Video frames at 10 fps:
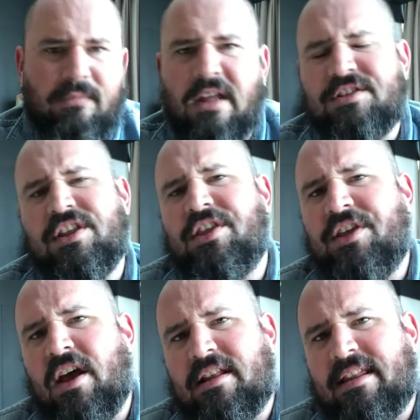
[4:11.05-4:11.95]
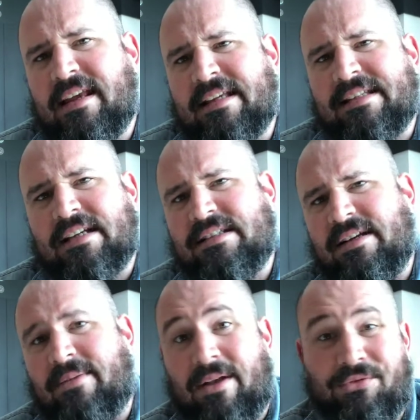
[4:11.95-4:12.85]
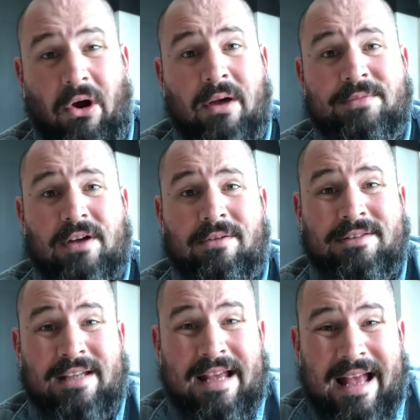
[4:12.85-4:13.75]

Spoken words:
So the third thing is actually around time zones,